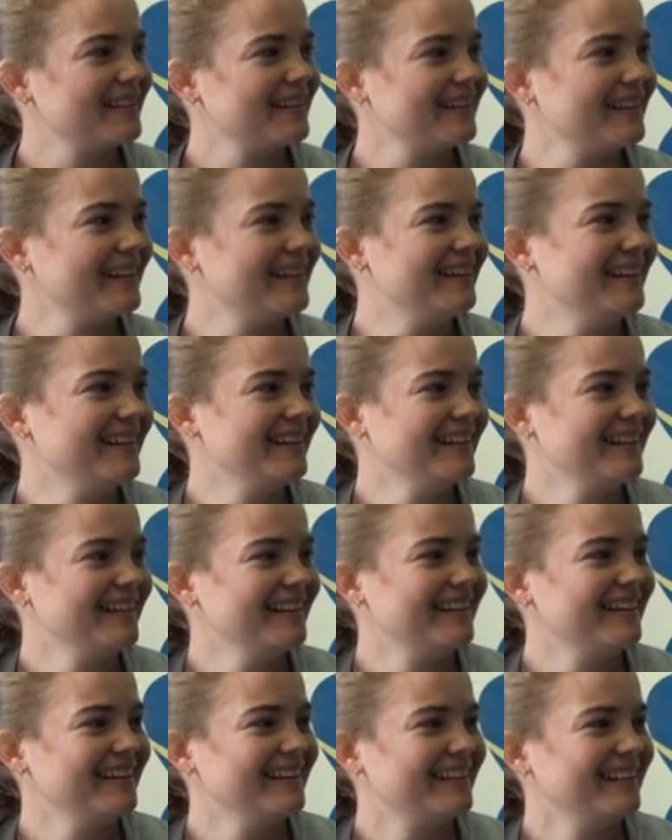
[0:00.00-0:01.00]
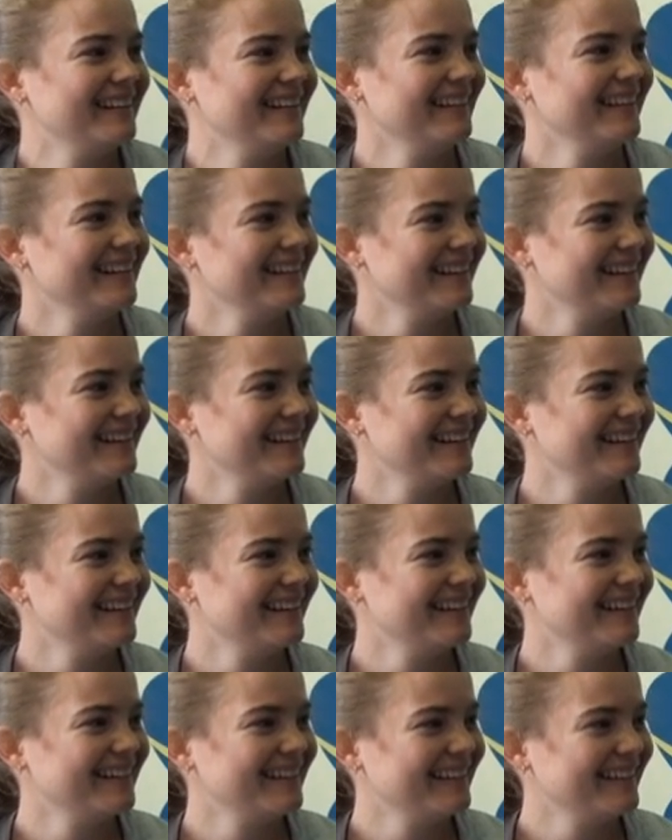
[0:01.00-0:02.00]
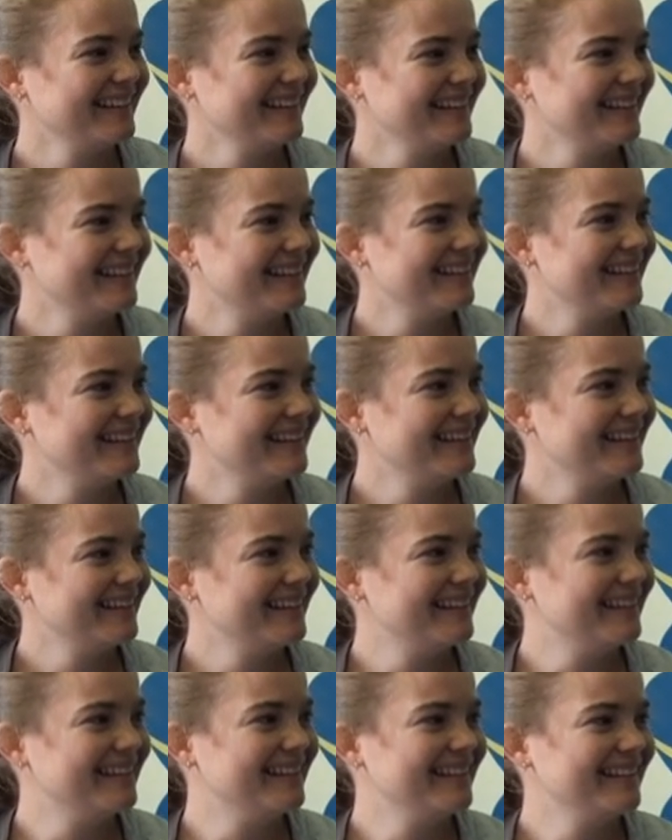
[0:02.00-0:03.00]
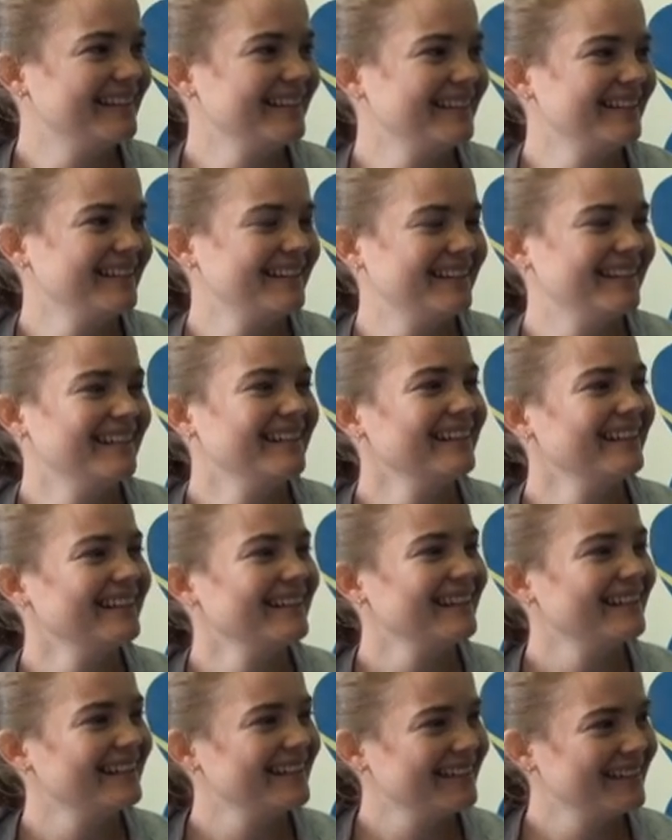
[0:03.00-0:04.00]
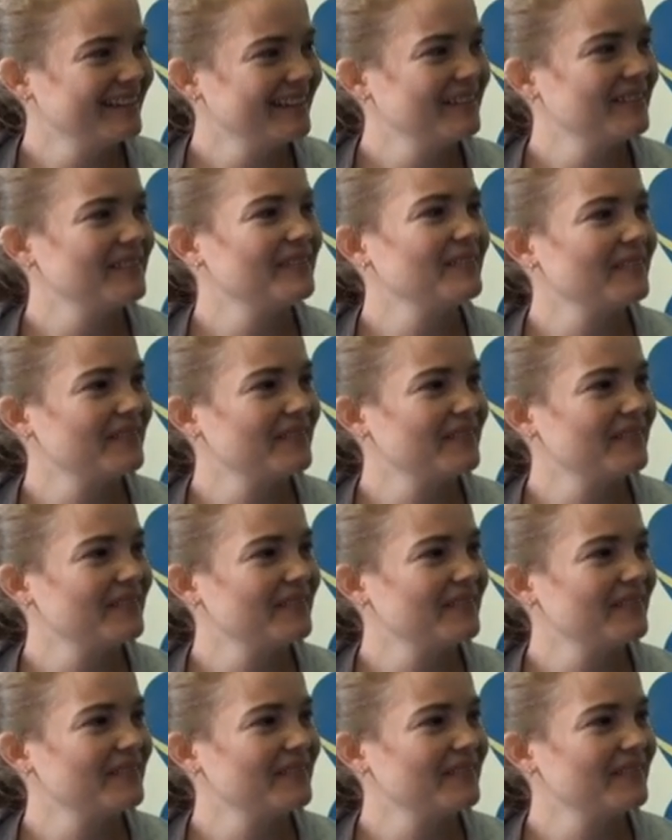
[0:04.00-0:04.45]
(not speaking)